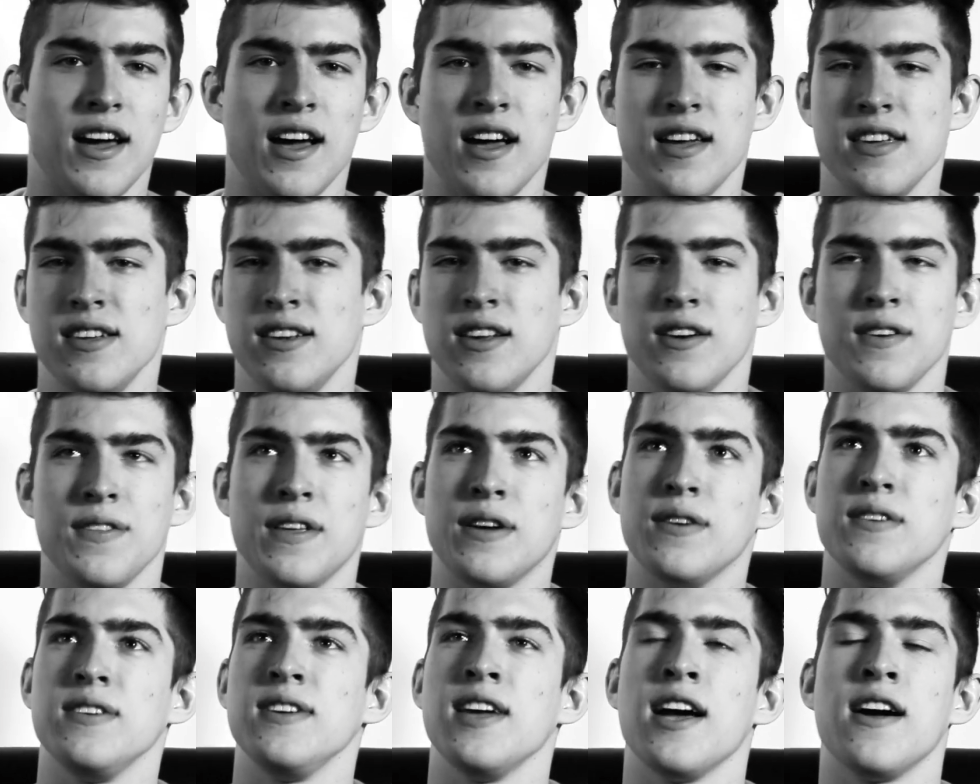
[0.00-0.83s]
They
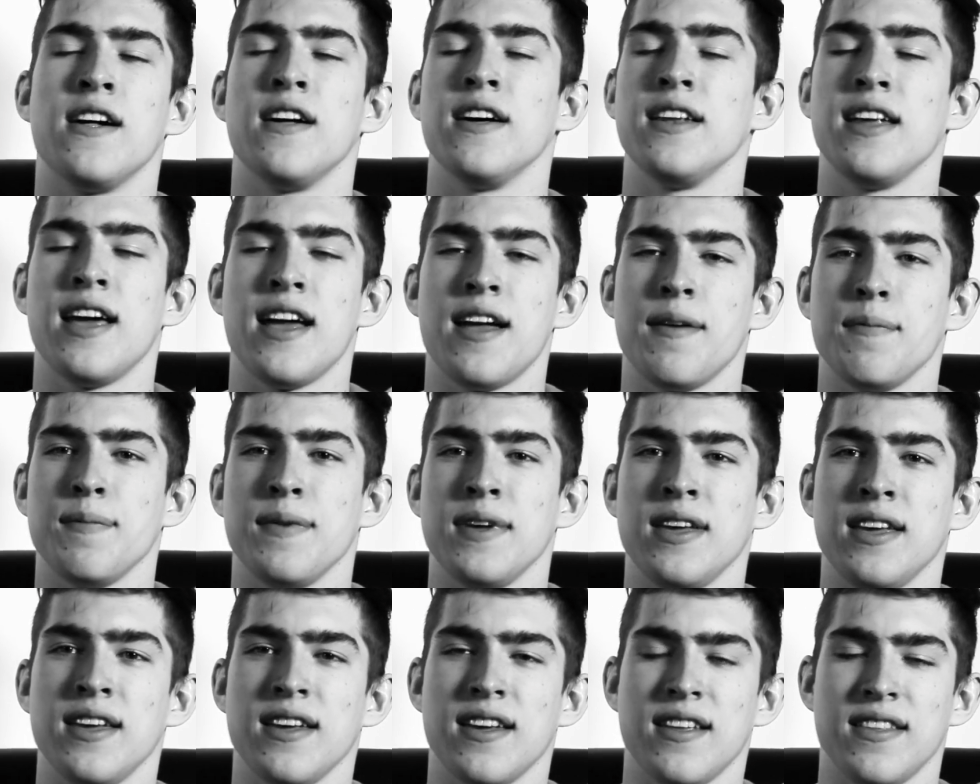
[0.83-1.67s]
were yelling at
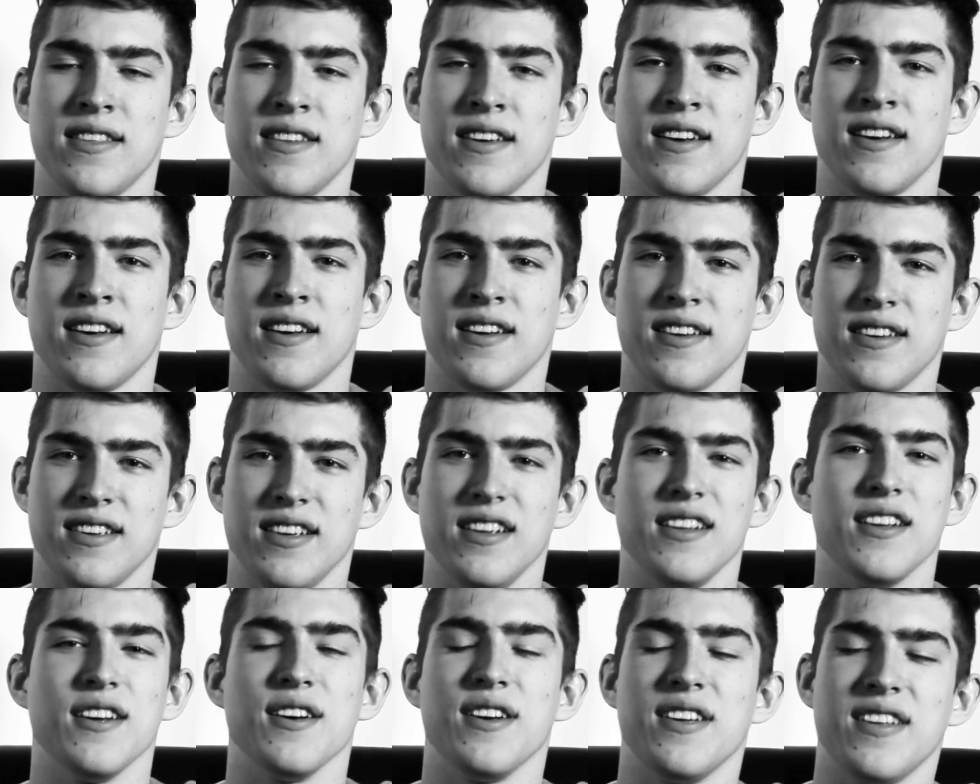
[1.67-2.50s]
me, and
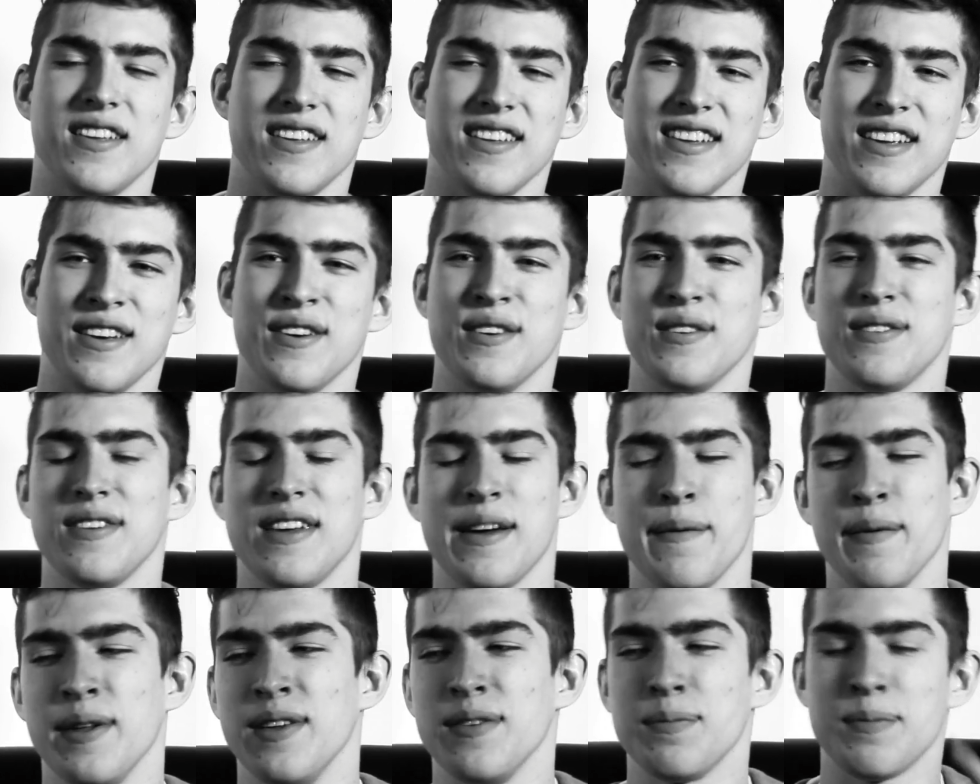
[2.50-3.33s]

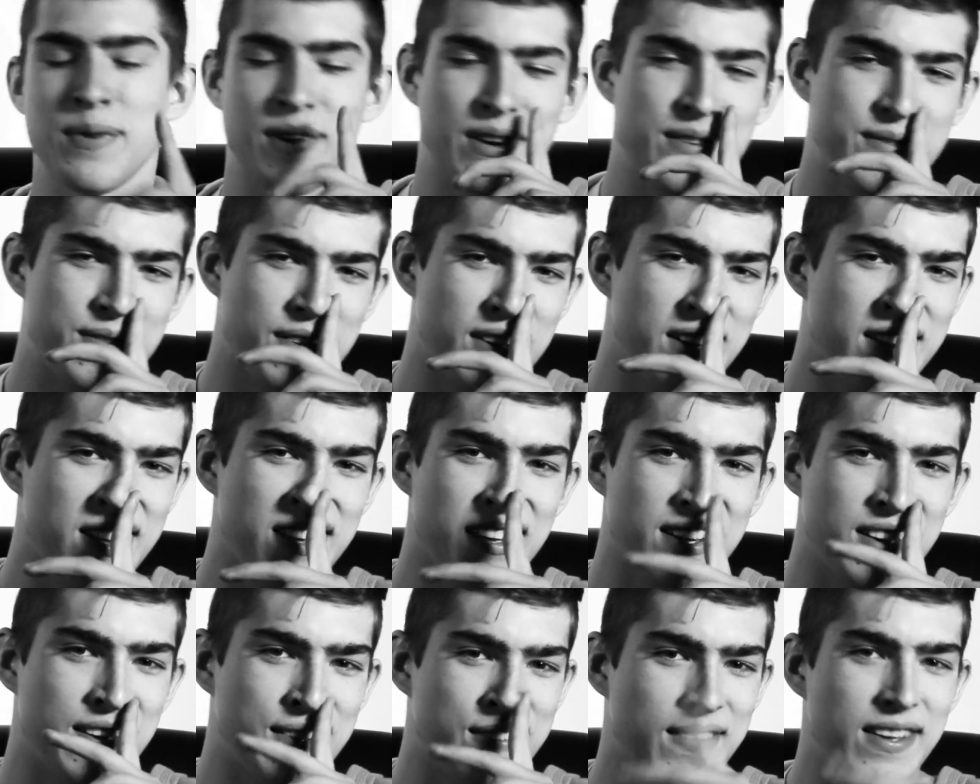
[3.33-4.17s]
it's pretty
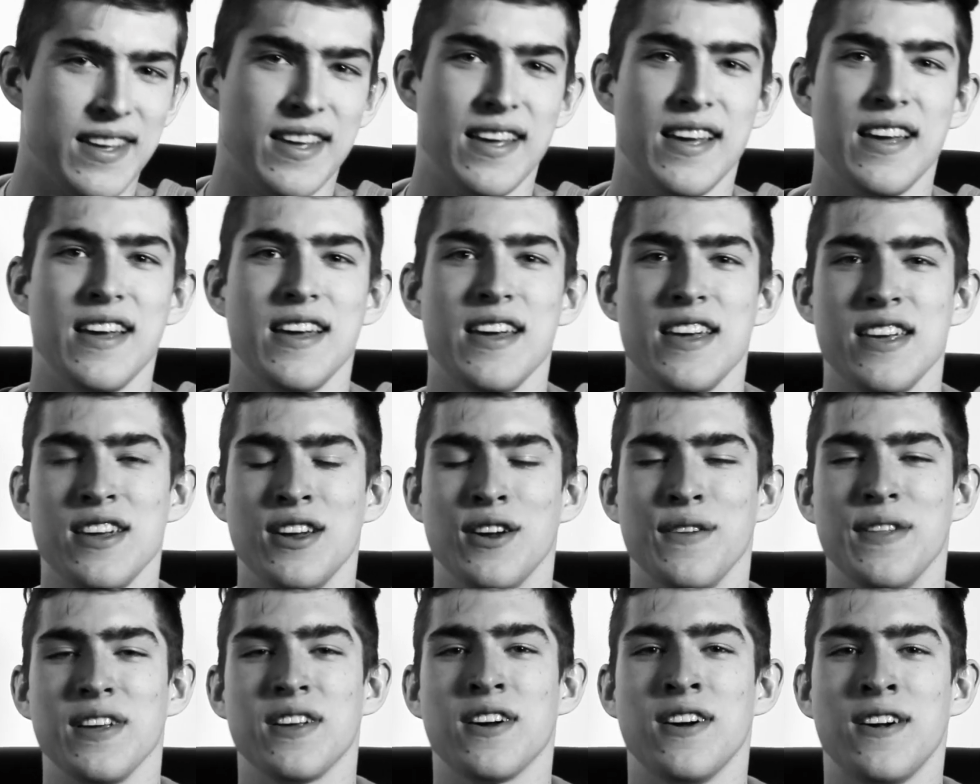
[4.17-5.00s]
funny.
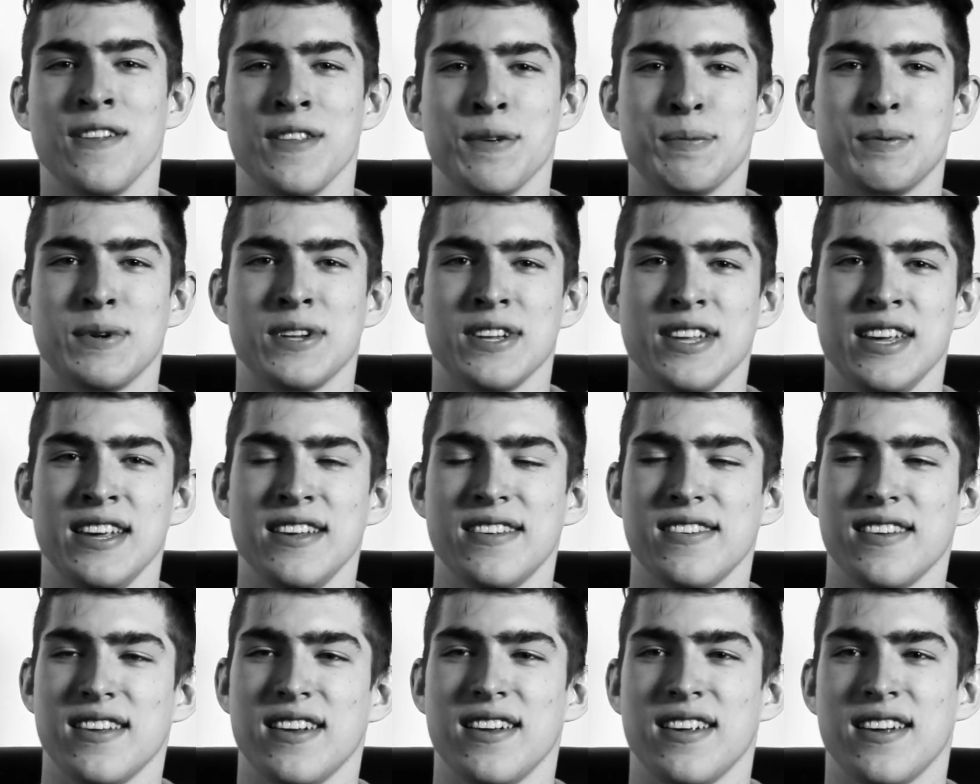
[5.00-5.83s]
They called the
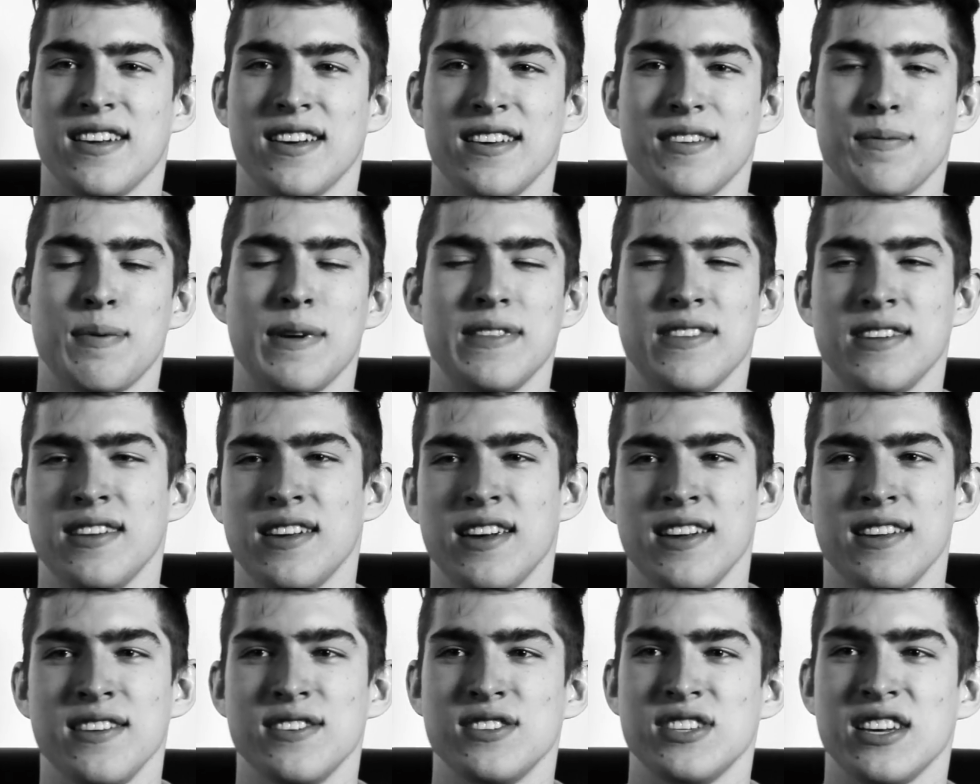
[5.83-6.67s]
police, and I spent the
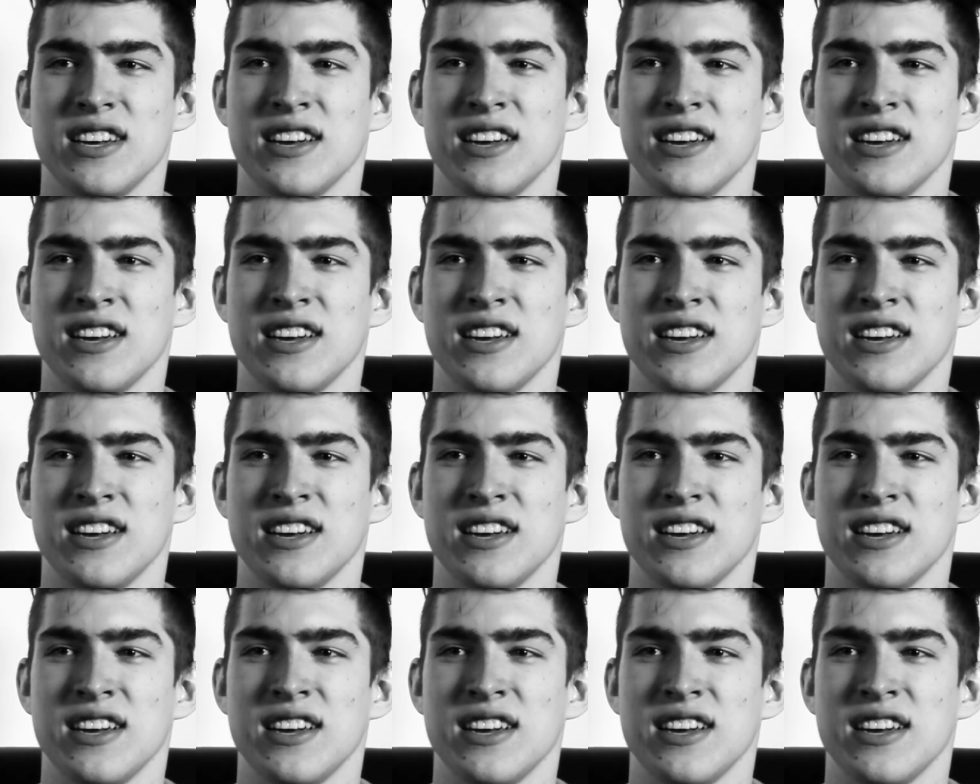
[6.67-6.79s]
night in